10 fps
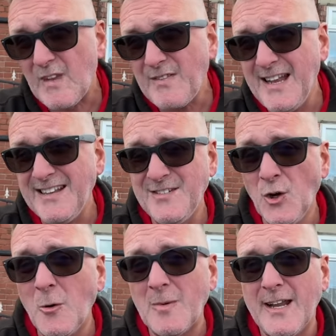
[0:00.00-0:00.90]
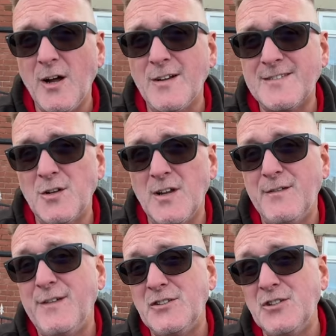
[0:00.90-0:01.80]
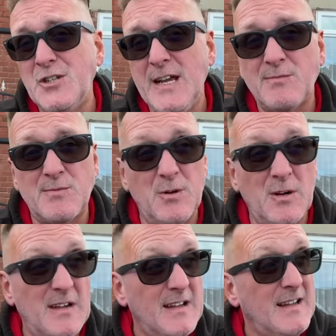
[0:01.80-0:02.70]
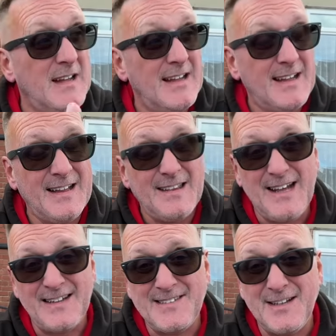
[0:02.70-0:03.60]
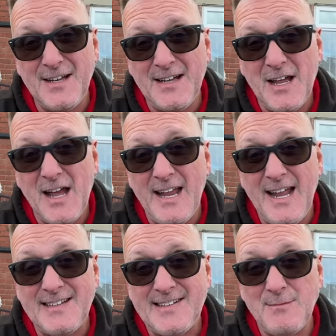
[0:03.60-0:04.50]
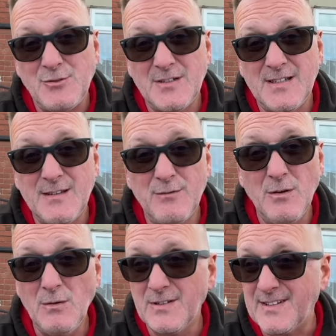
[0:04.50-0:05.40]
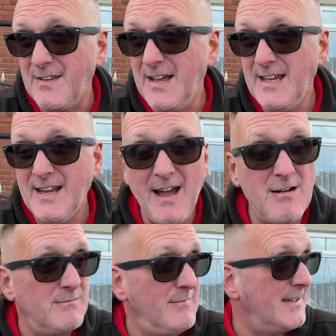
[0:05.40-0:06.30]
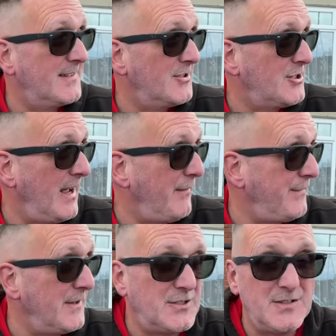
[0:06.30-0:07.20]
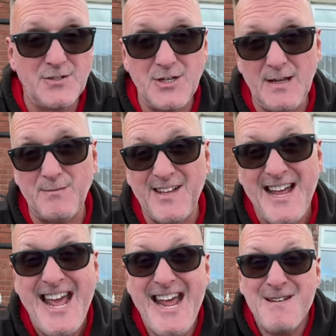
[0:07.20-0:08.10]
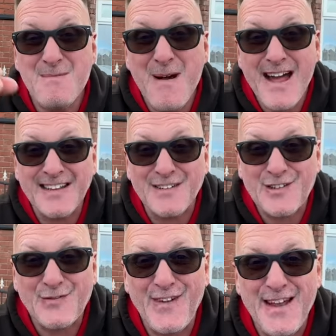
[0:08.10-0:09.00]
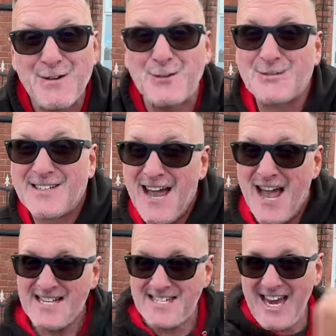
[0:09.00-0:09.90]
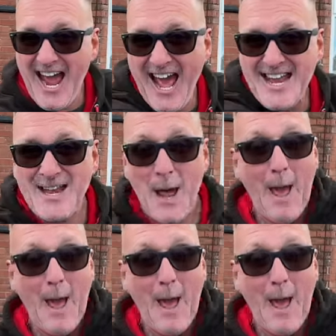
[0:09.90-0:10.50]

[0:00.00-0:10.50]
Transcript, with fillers: then it's normally not as good at fish and chips, but that's a, an exception to the rule. So there you go, Master Chef Fish and Chips in Mansfield, ten.